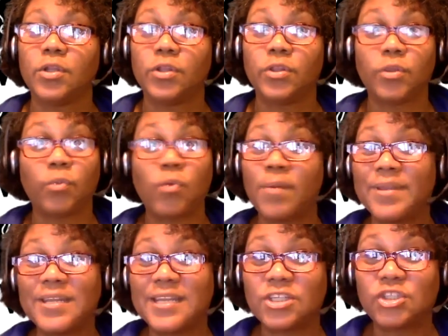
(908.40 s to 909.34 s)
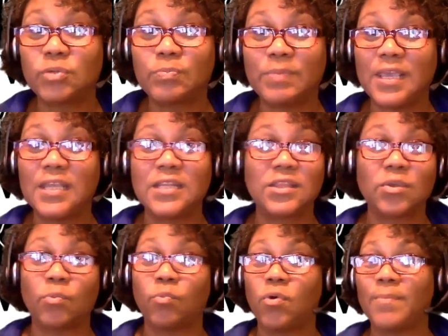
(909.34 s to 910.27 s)
the woman that you meet,
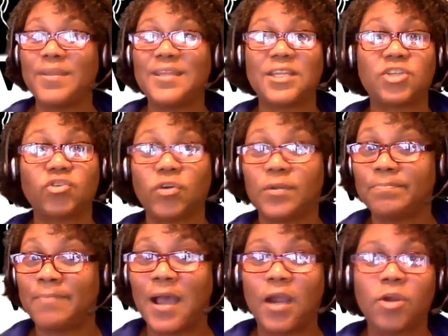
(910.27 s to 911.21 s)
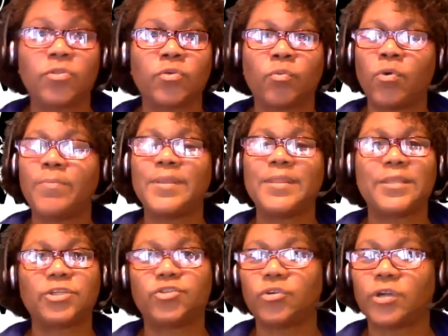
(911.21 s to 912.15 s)
the woman that you admire, the woman
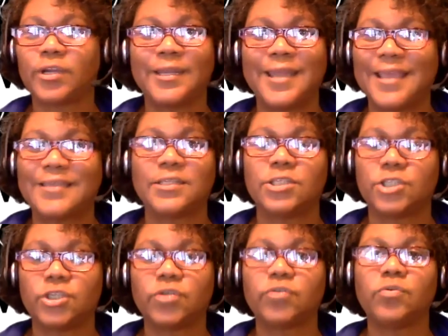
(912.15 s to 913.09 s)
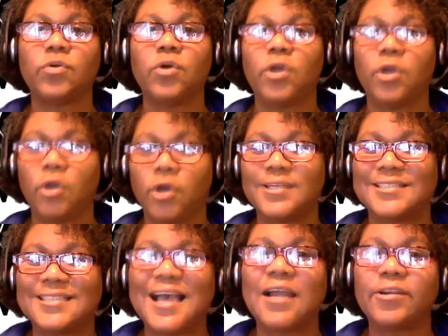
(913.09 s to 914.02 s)
that you're connected to or
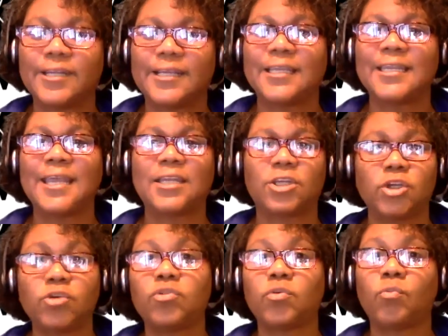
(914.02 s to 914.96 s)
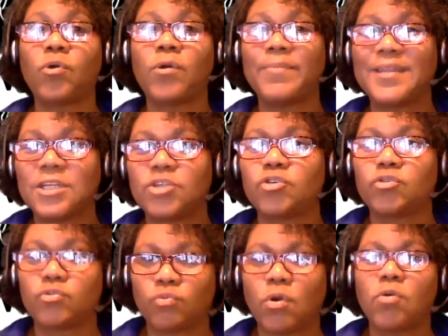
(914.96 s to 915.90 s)
desire to connect to, the woman that you're
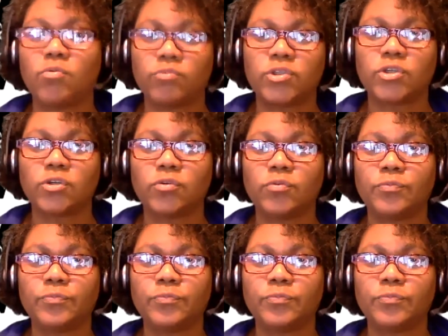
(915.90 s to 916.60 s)
drawn to